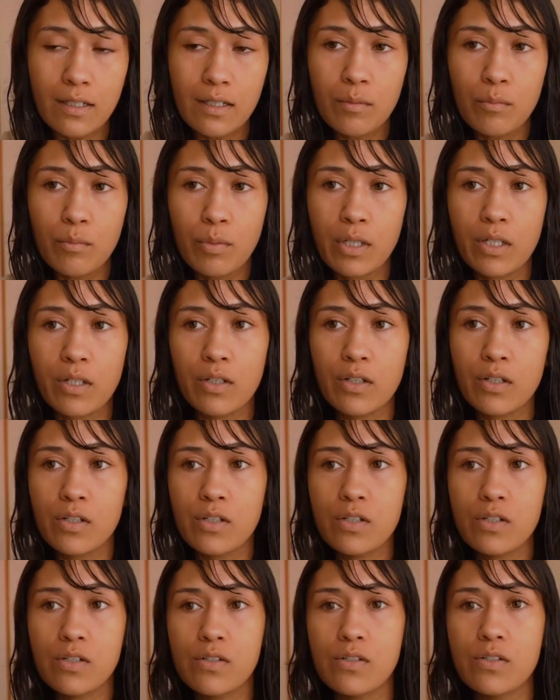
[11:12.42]

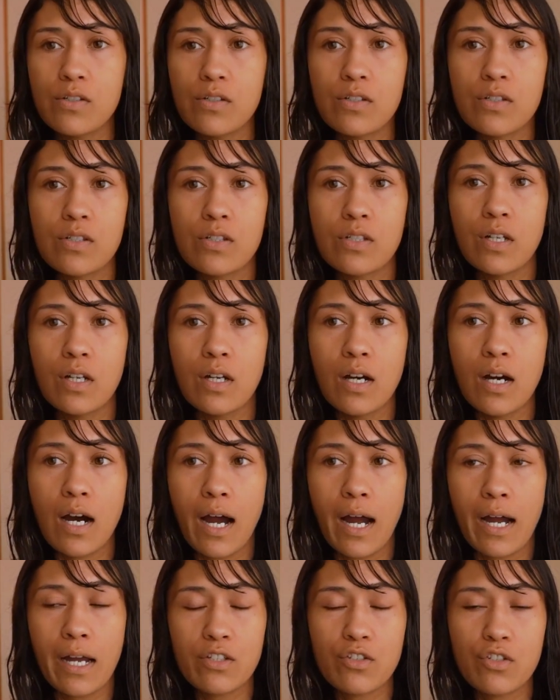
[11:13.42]
because
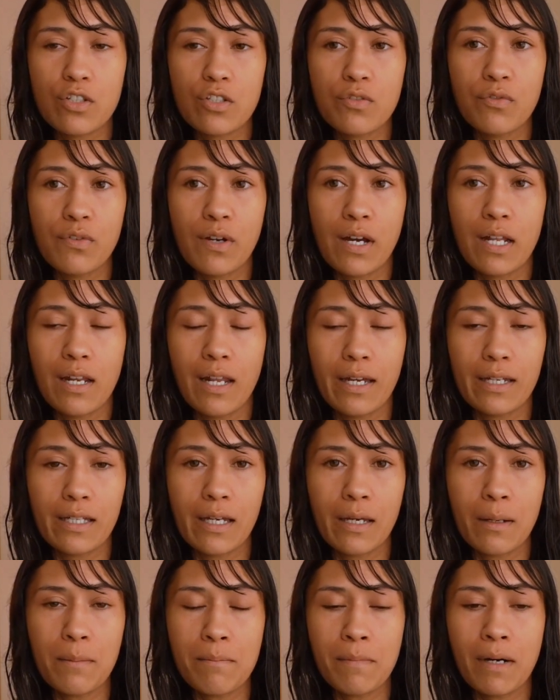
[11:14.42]
I just felt like
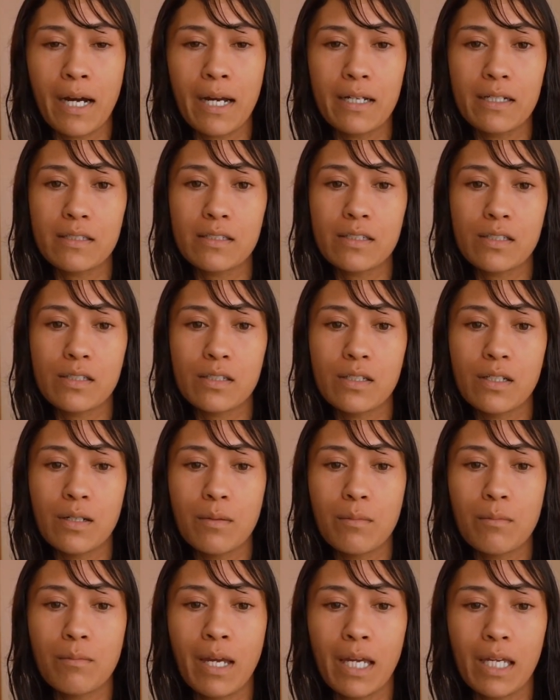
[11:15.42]
it might
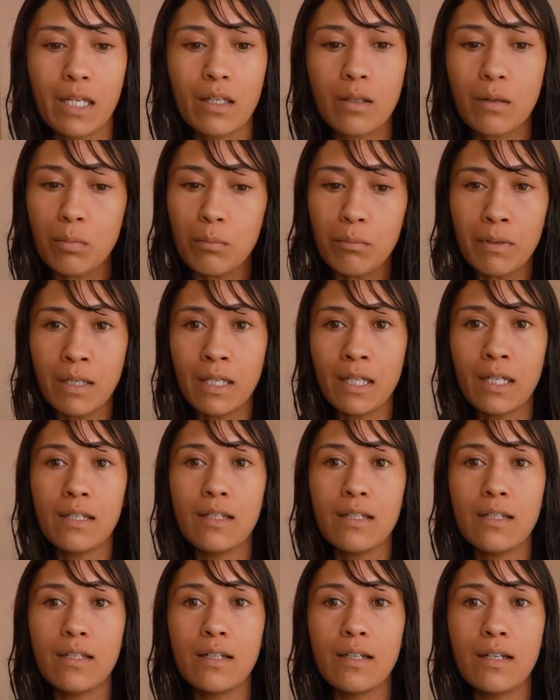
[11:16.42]
make
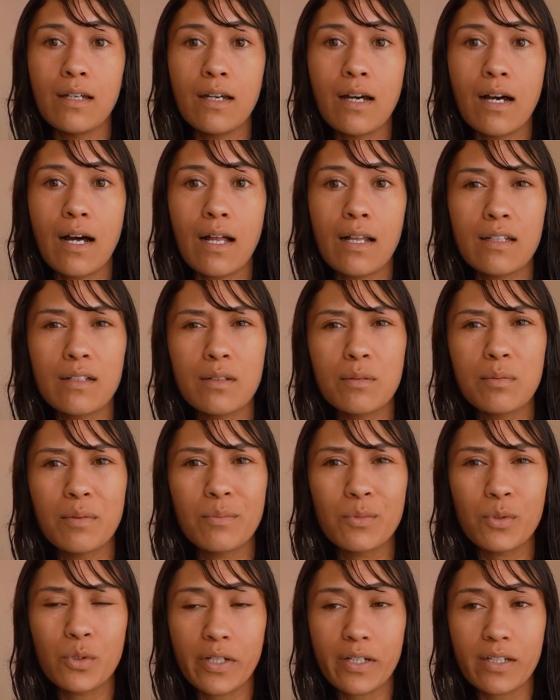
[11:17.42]
me a little bit
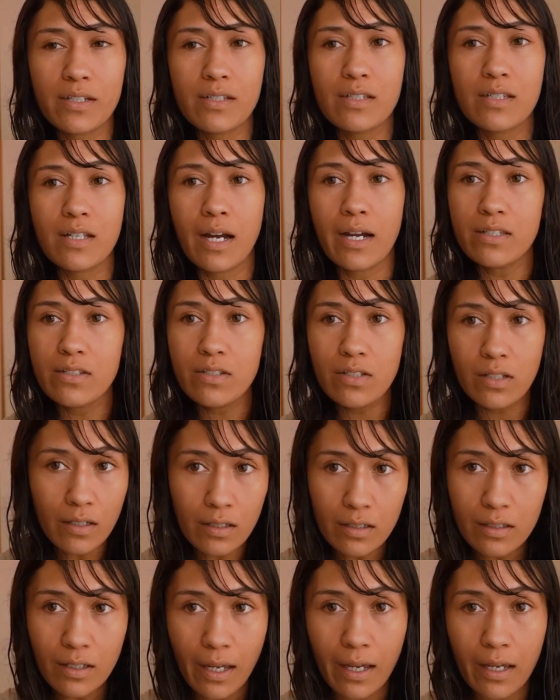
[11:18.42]
more
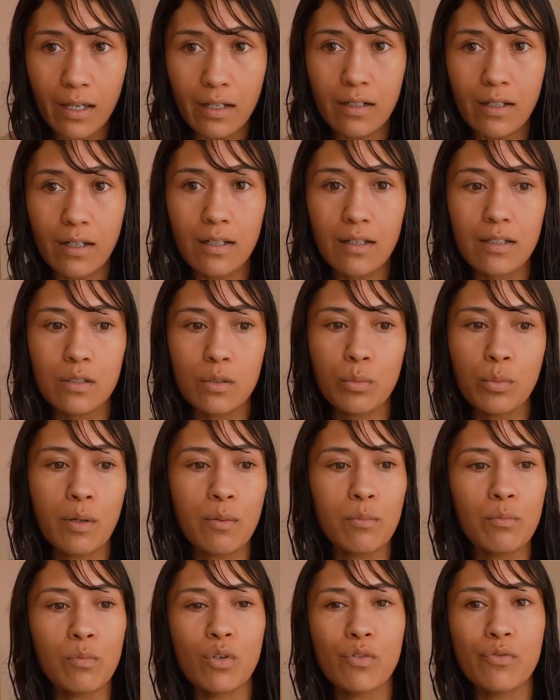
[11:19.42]
excited and a little bit
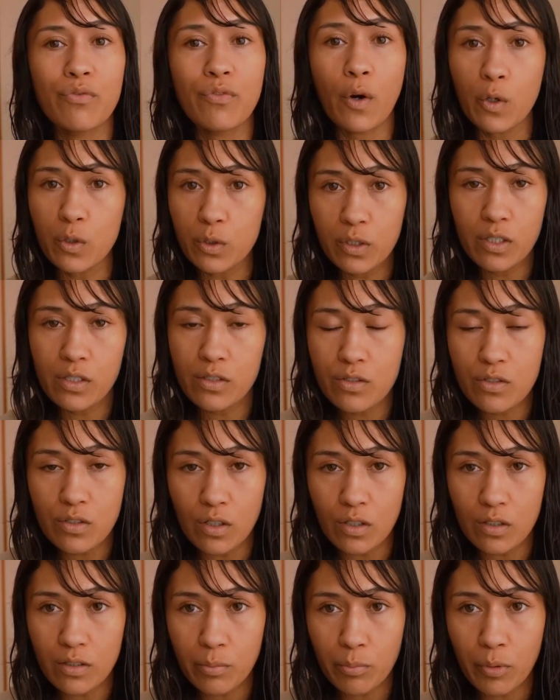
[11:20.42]
more focused
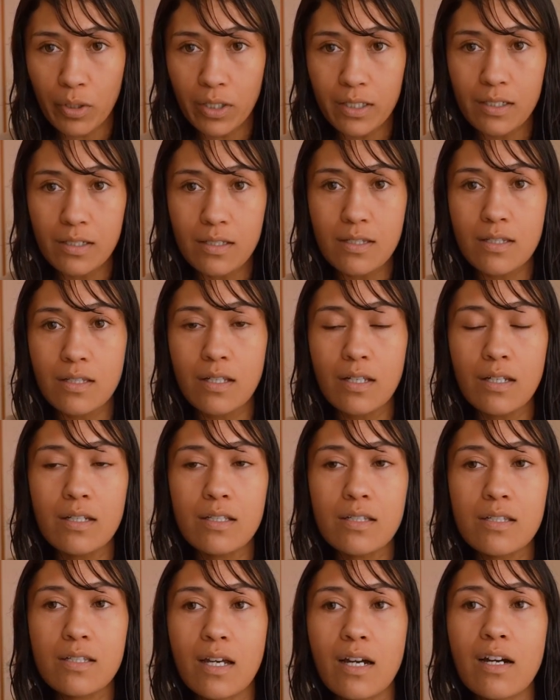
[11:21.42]
on the pregnancy
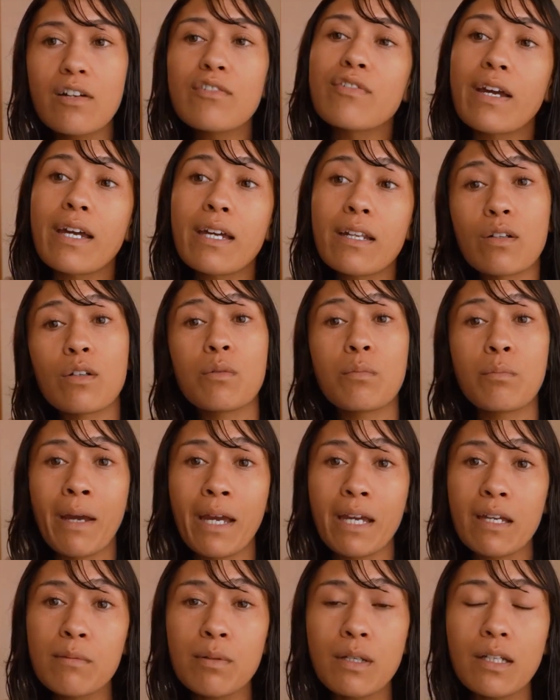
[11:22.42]
itself and on
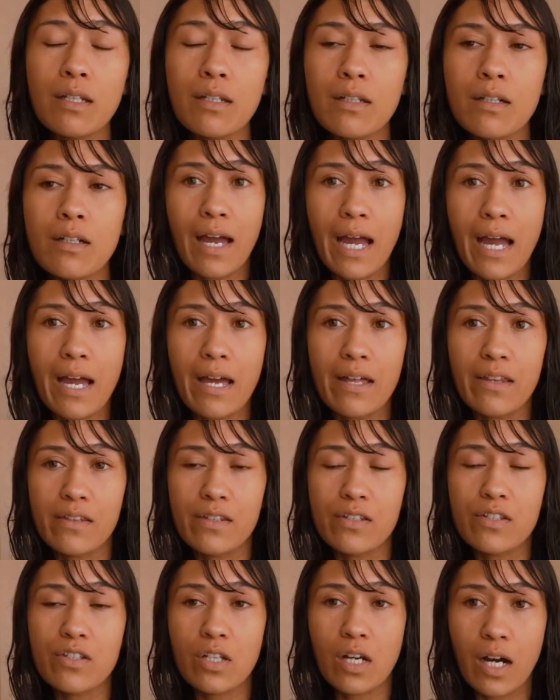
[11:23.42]
baby. At the
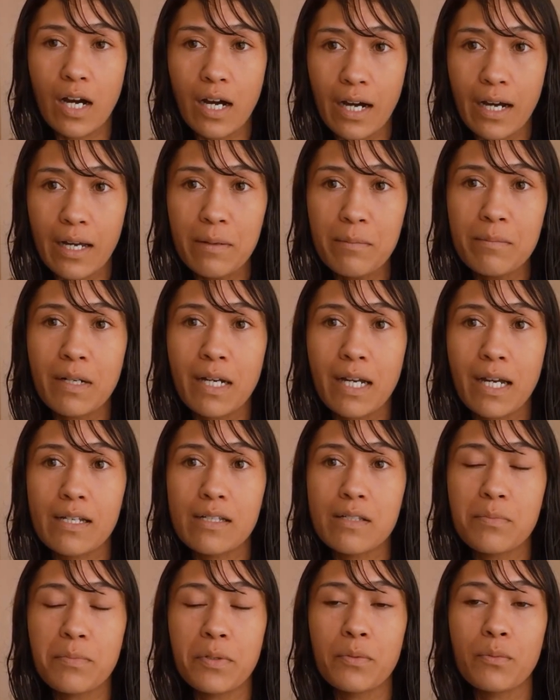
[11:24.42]
time, my
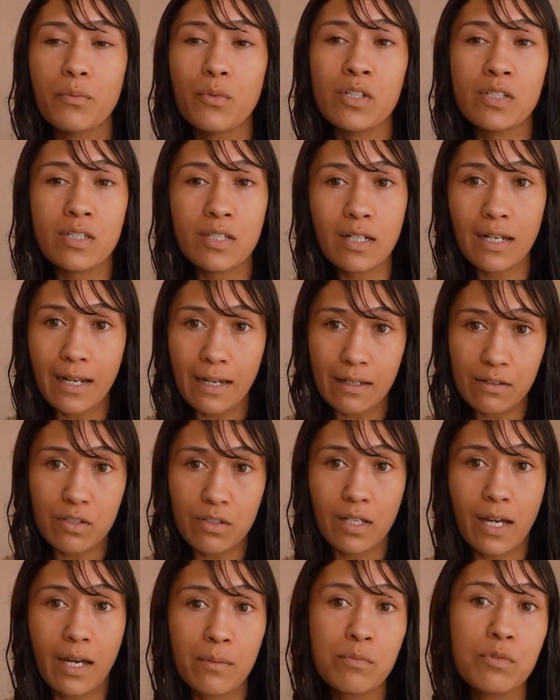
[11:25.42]
husband wasn't allowed to
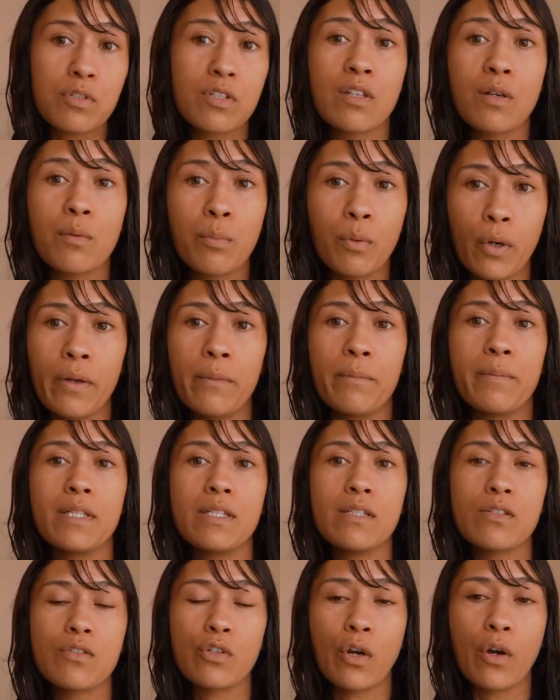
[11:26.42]
come to the appointment,
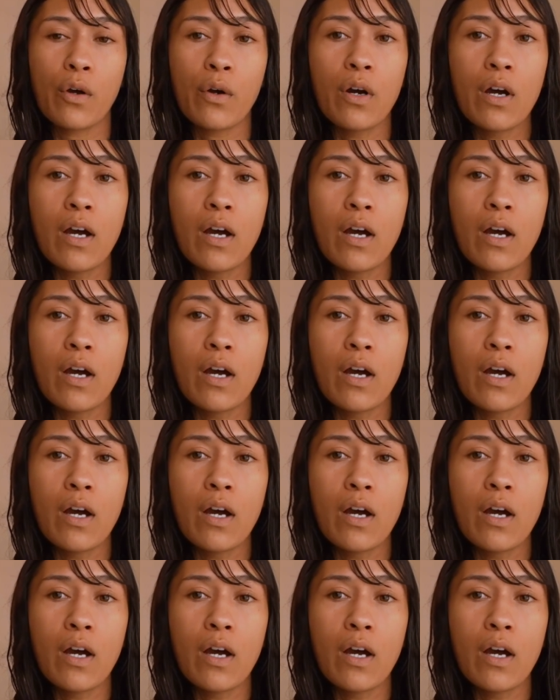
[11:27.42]
so